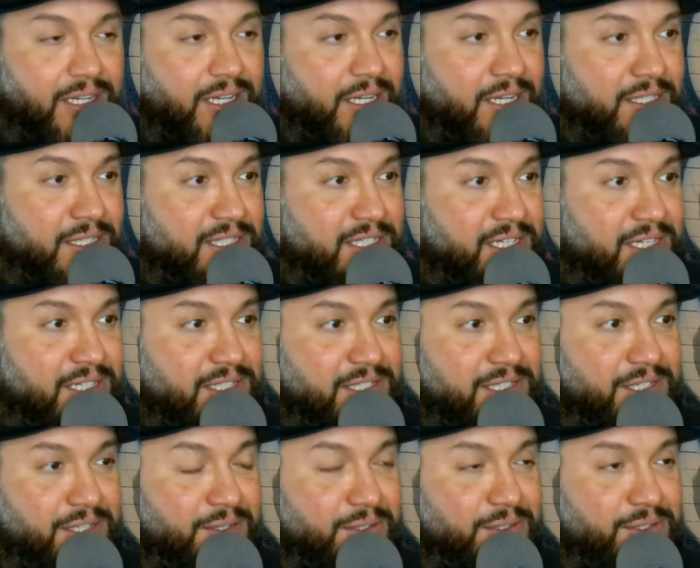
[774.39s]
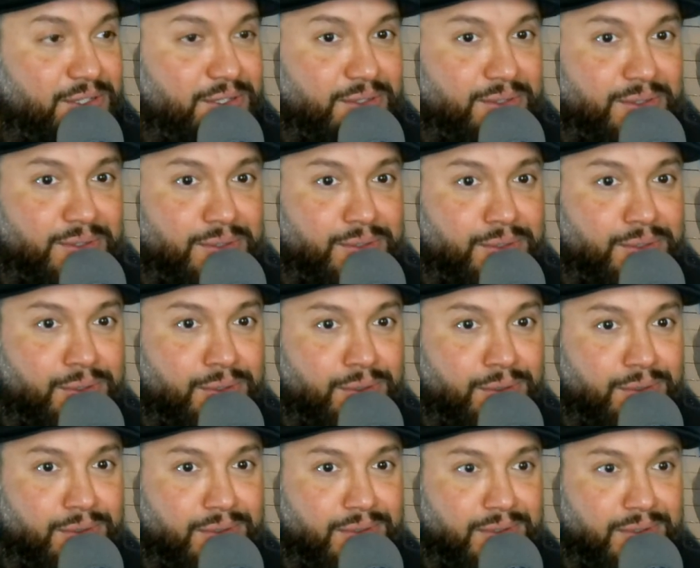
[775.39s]
It's easier
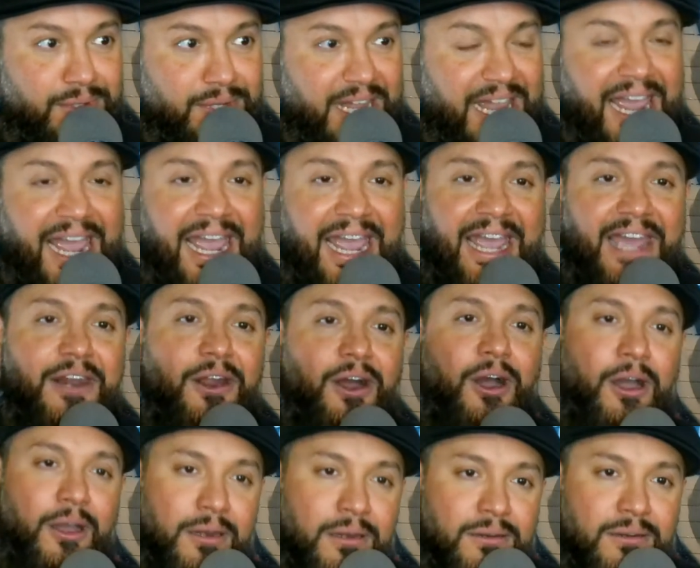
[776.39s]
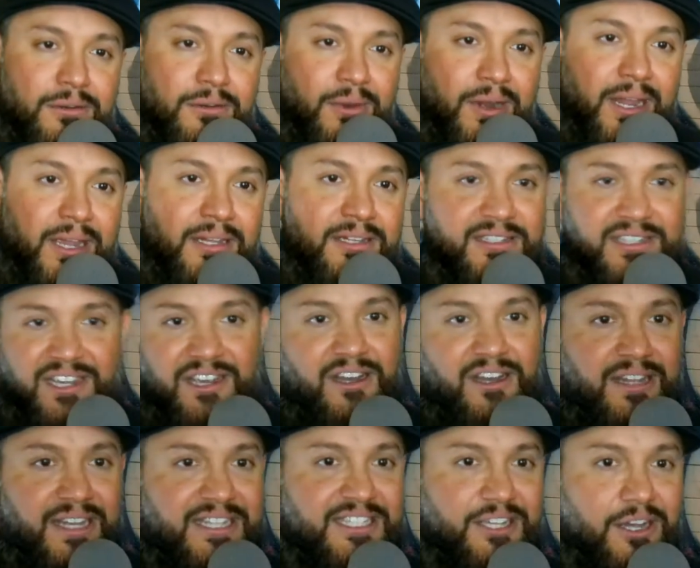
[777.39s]
to add on, right? And say, oh,
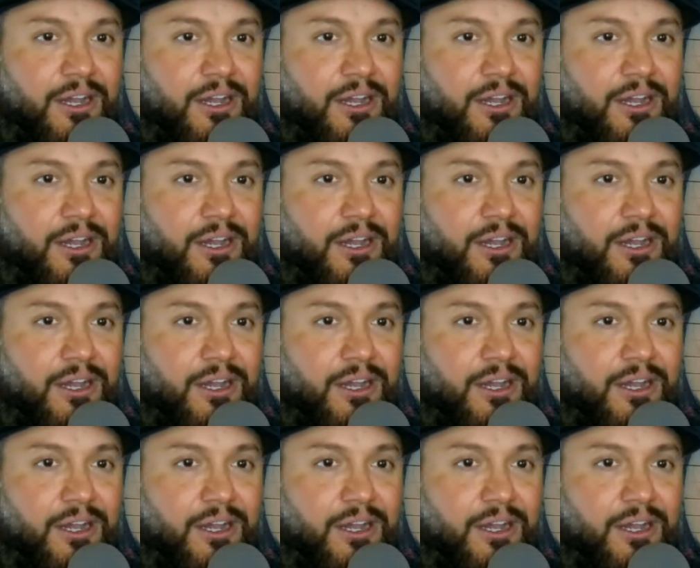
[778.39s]
that's